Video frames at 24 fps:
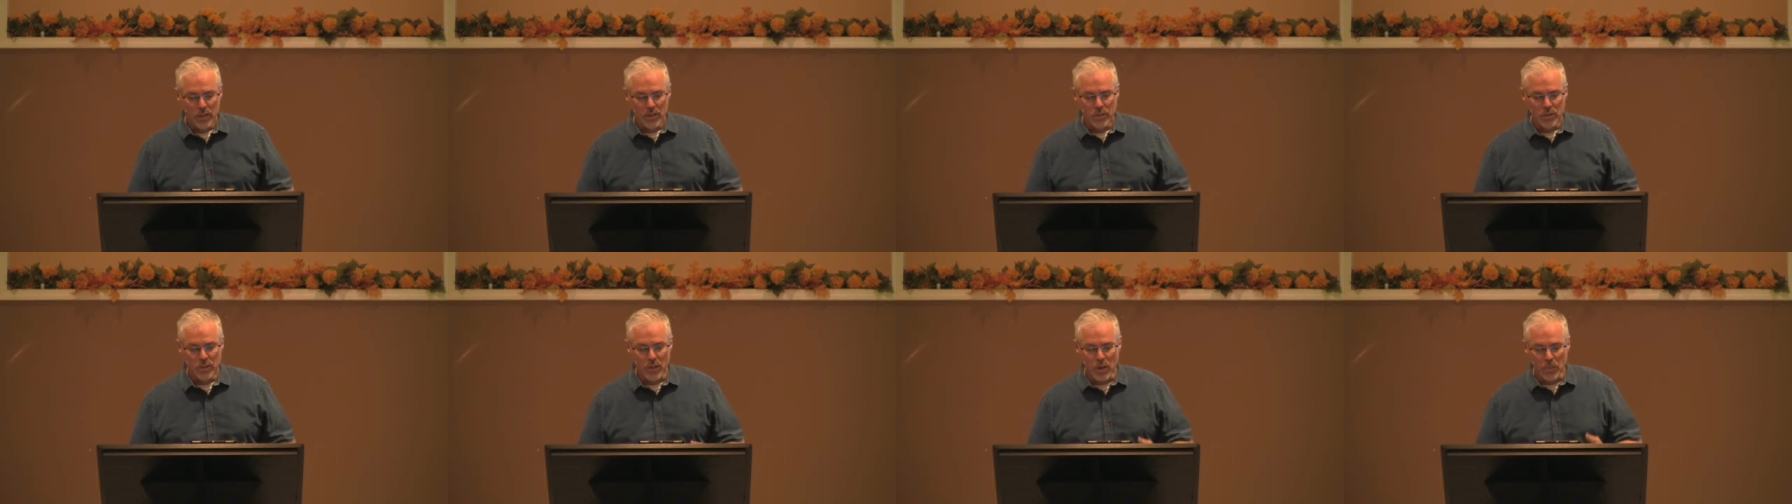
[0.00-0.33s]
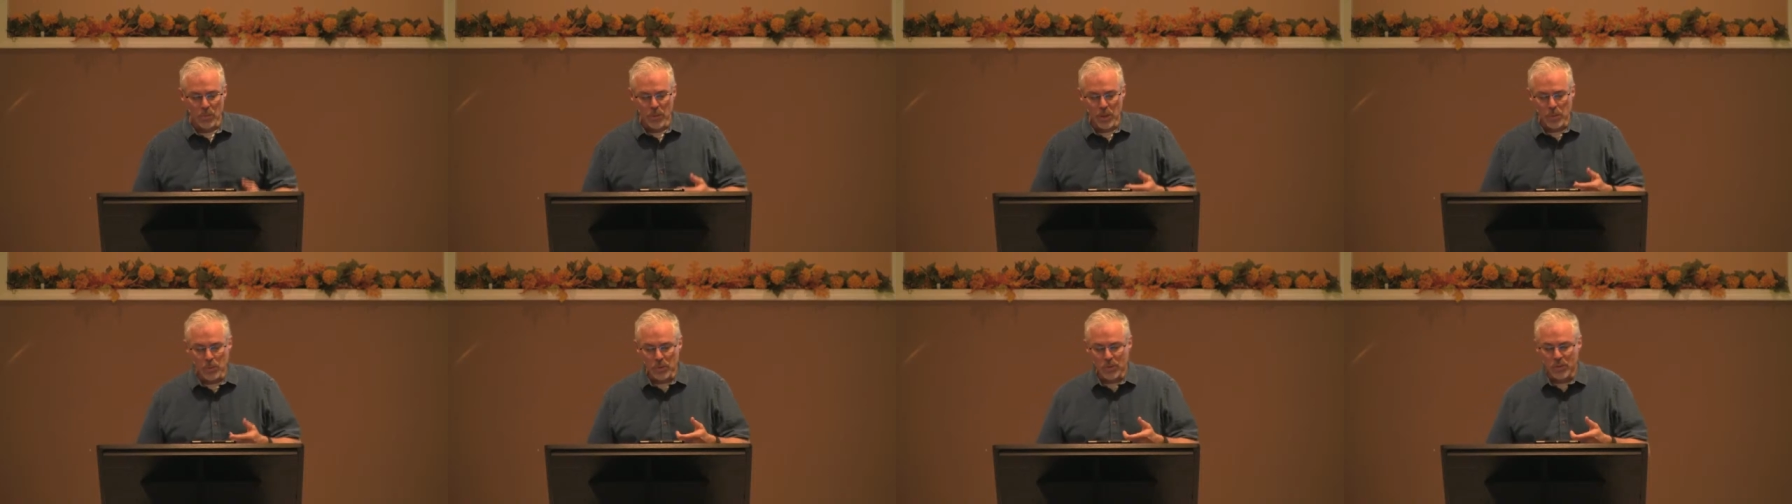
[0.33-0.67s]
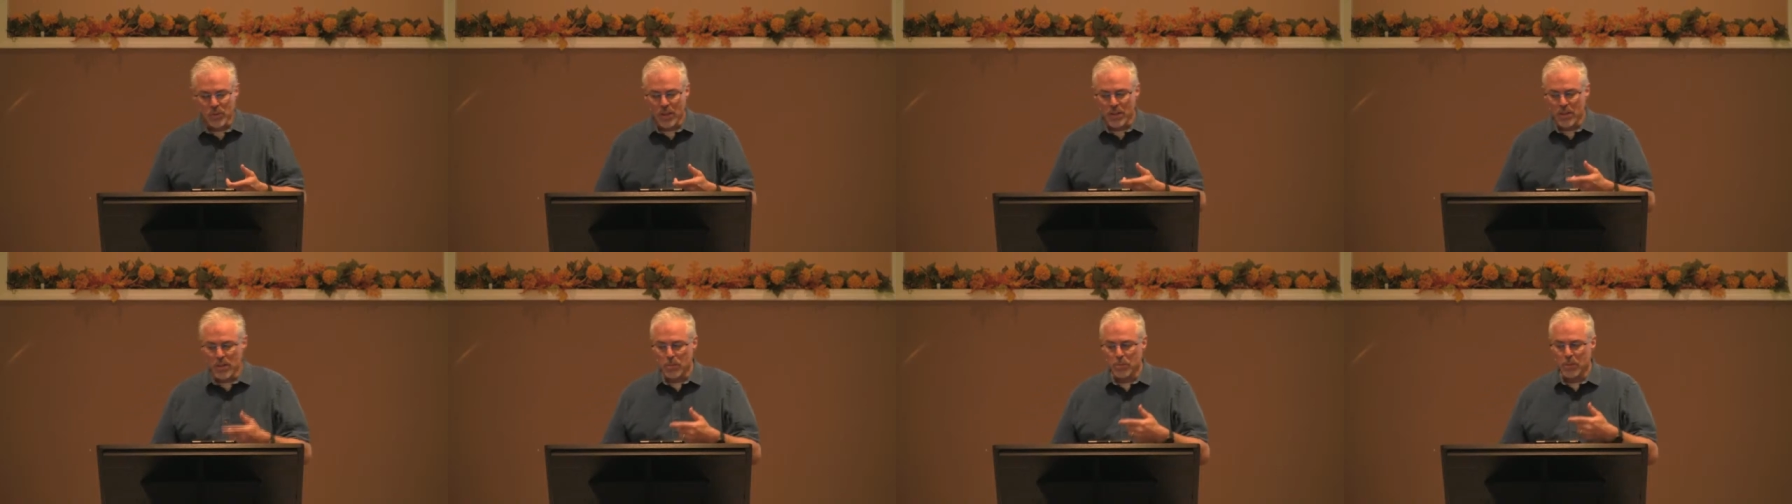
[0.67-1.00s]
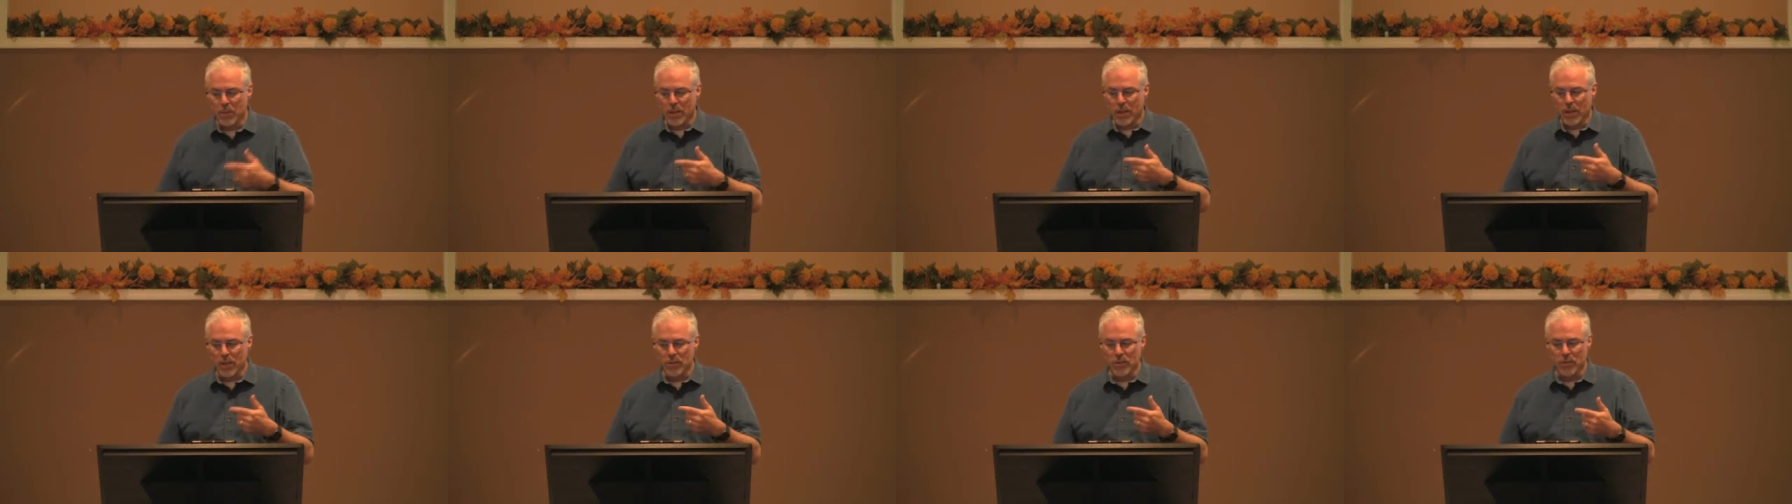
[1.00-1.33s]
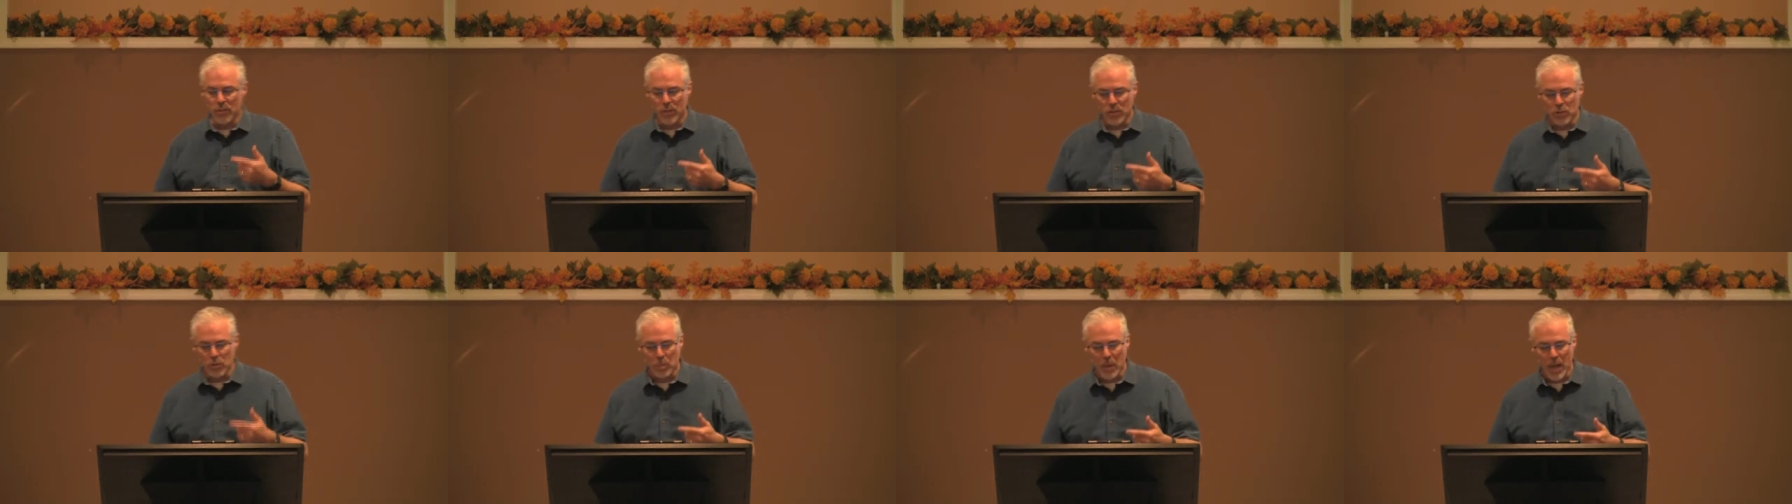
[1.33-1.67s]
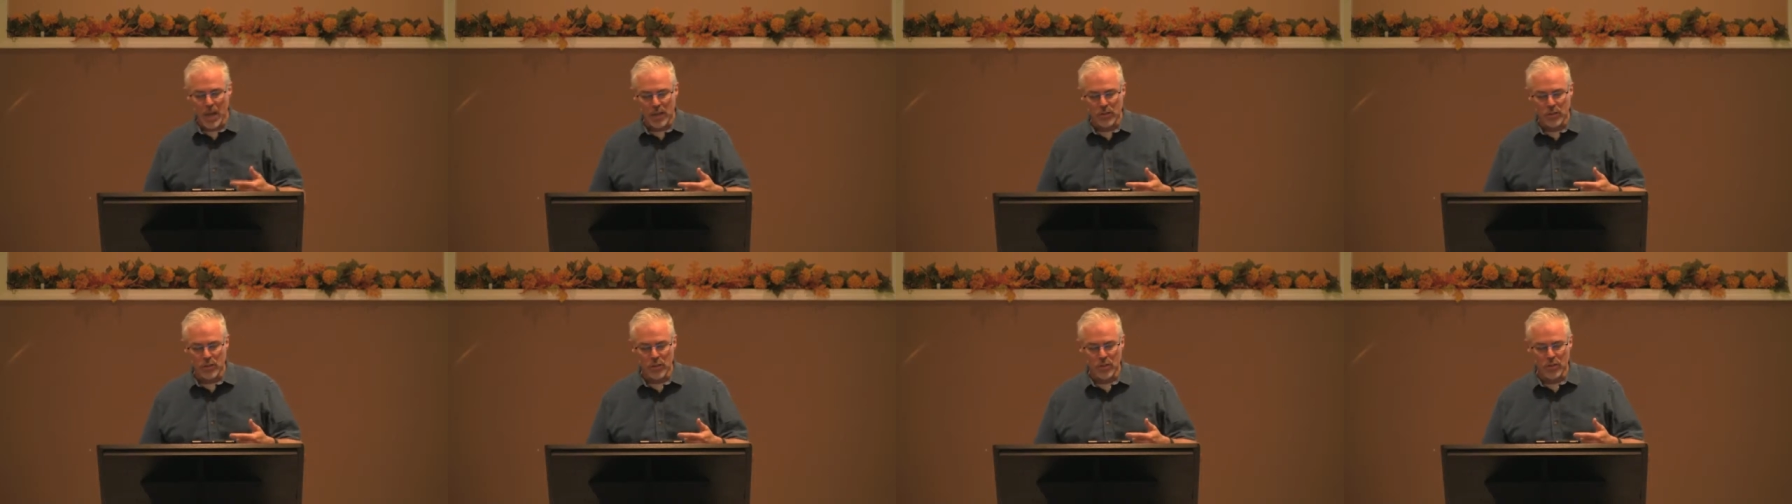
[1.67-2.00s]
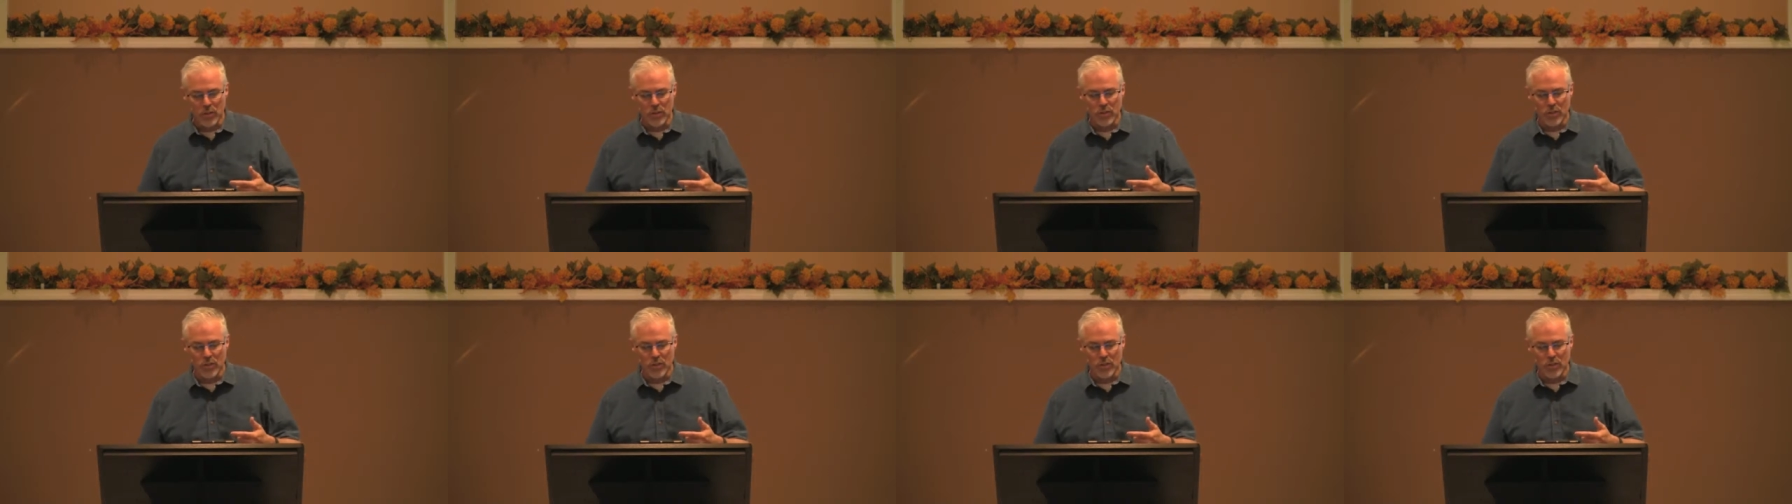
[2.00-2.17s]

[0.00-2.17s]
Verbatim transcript: Some people say that because of this passage,